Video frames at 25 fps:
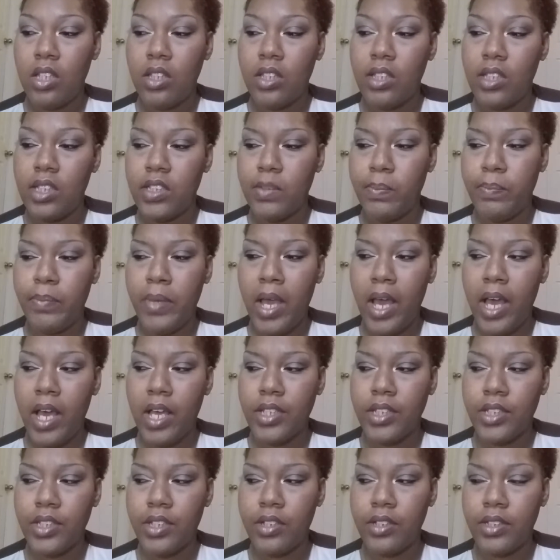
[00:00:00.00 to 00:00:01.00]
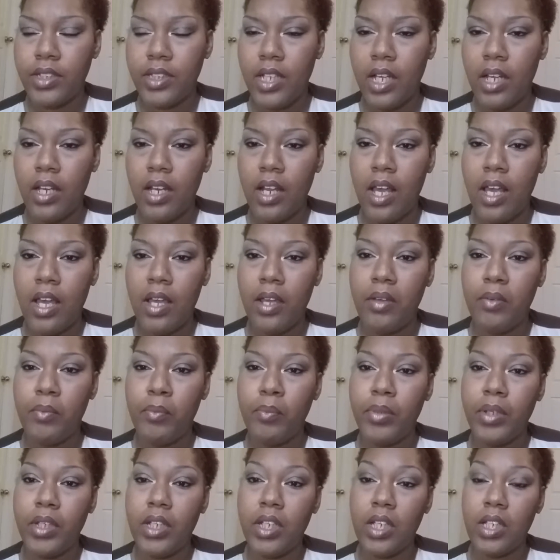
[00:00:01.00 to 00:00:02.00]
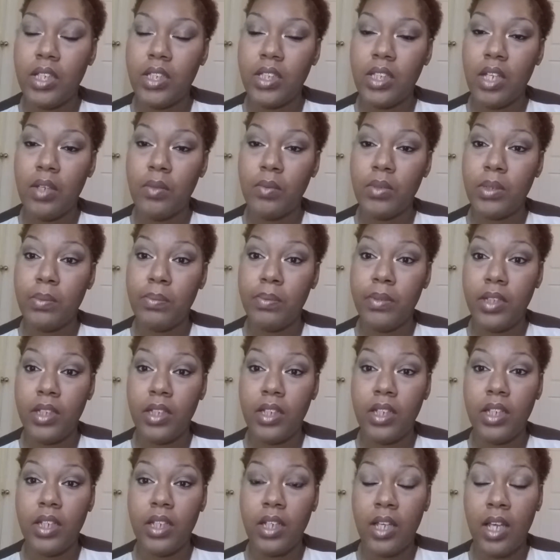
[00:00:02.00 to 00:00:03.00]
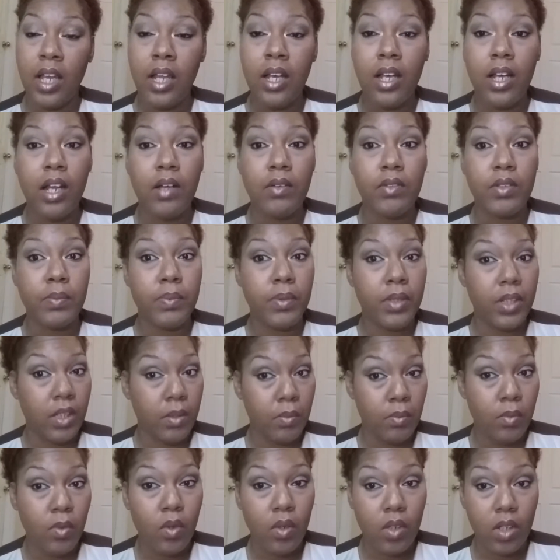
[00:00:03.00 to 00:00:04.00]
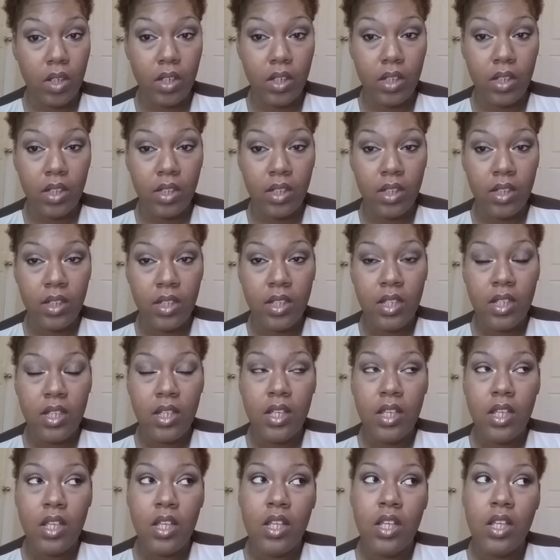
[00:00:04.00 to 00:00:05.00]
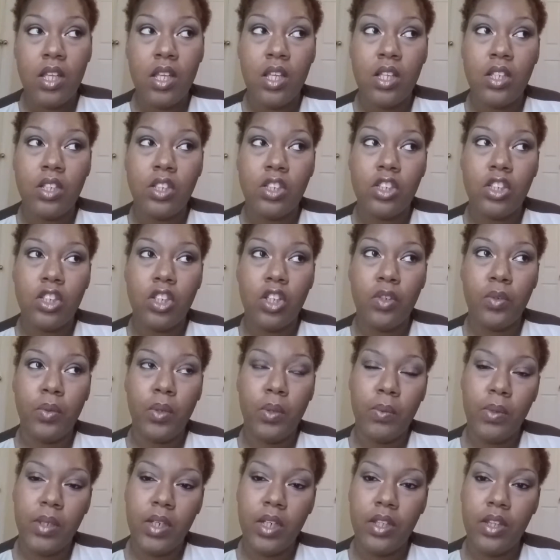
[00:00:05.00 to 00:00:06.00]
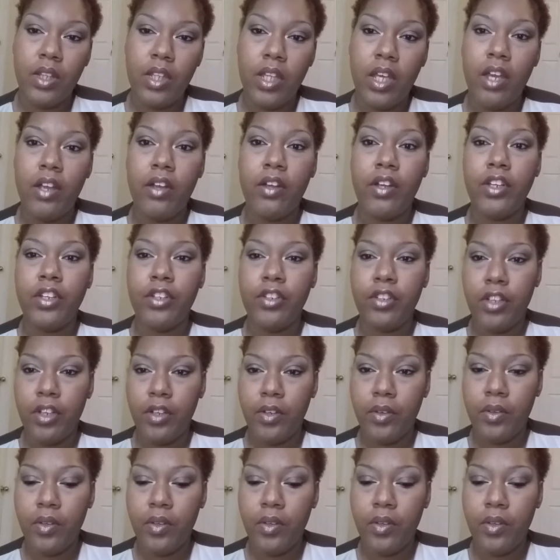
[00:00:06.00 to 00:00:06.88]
This past Thursday night. Because I was bleeding again and I was bleeding more. So we went in there and,